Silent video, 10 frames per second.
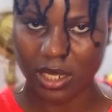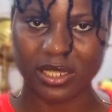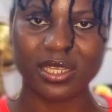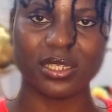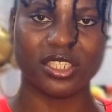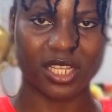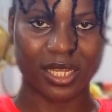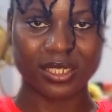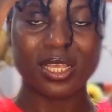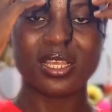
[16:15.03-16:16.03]
English
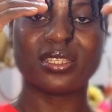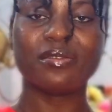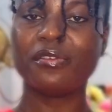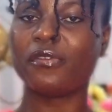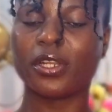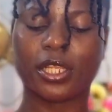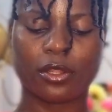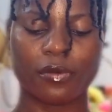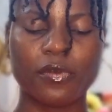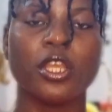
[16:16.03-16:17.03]
hard. It's even falling
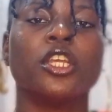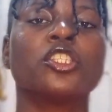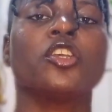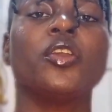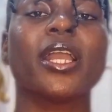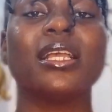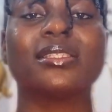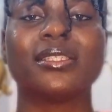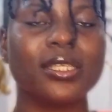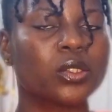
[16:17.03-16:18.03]
off. So you
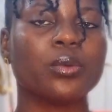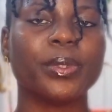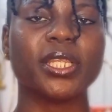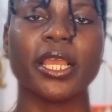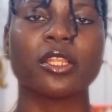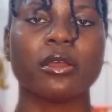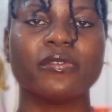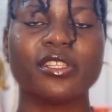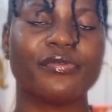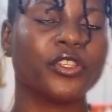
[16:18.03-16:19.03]
guys, this will be the end of
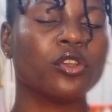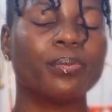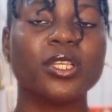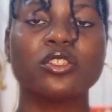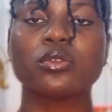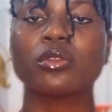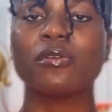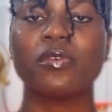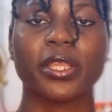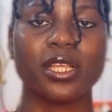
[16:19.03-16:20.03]
this video. Please do
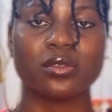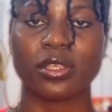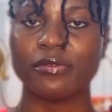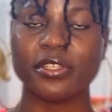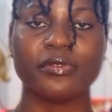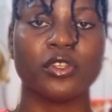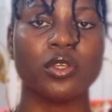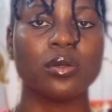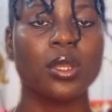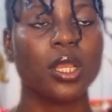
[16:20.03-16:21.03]
not forget to give this
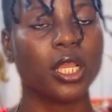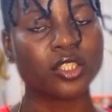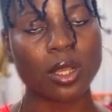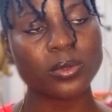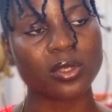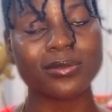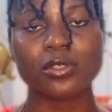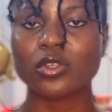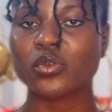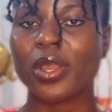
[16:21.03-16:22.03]
video a thumbs up.
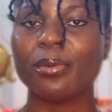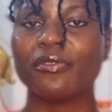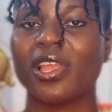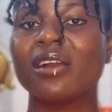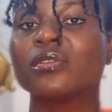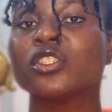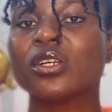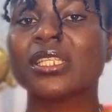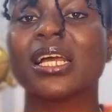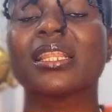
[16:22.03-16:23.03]
Subscribe if you haven't
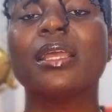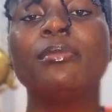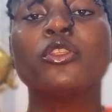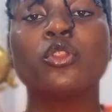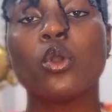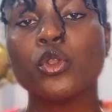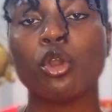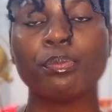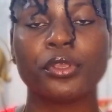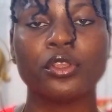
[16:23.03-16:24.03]
done that. Let me know
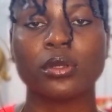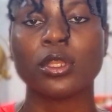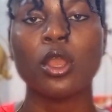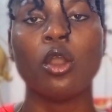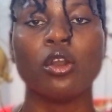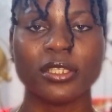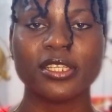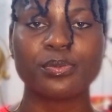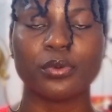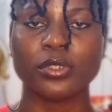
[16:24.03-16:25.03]
your opinion on
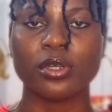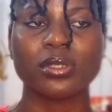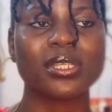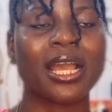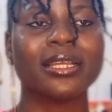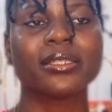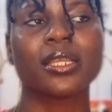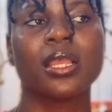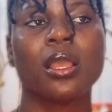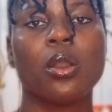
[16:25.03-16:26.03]
this product and
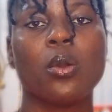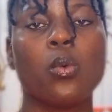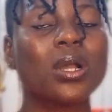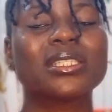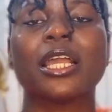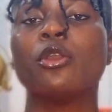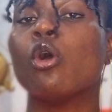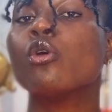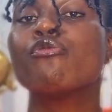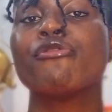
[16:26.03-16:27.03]
what are your
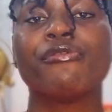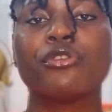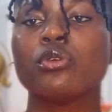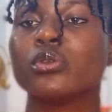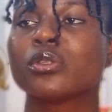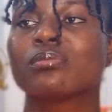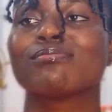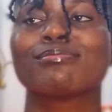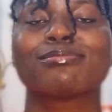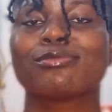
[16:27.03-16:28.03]
own reviews.
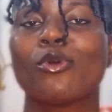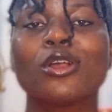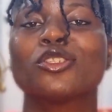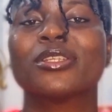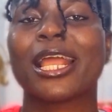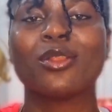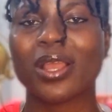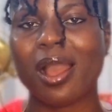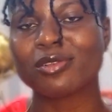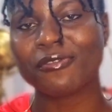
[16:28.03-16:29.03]
What should I
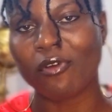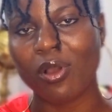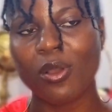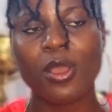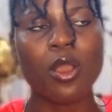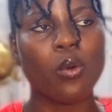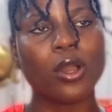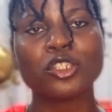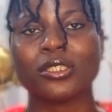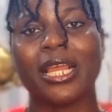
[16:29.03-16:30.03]
look out for?
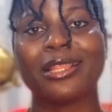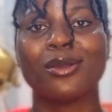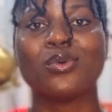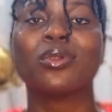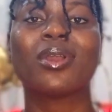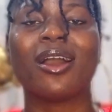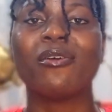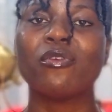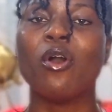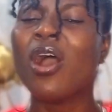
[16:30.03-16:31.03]
What should I not look
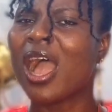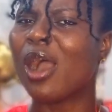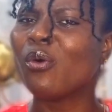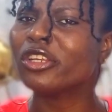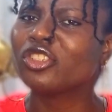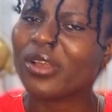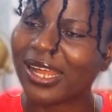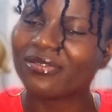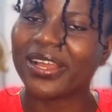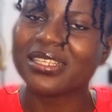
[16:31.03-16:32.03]
out for? And what do you
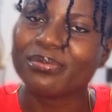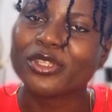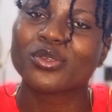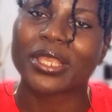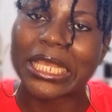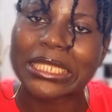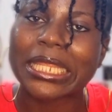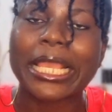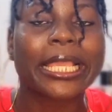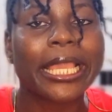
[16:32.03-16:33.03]
advise me to get?
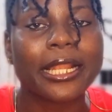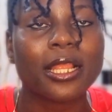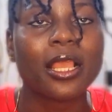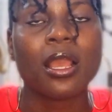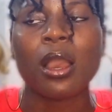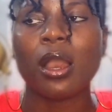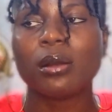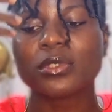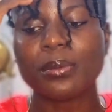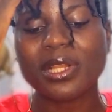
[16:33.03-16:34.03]
Again,
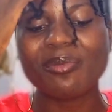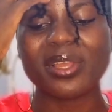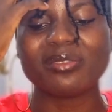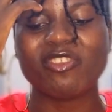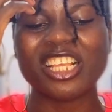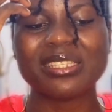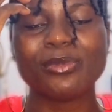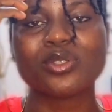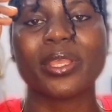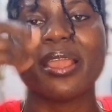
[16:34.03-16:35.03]
someone will be advising
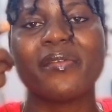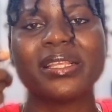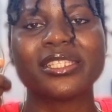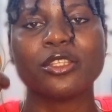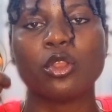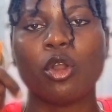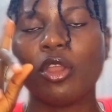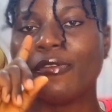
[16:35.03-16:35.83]
me to get retinol.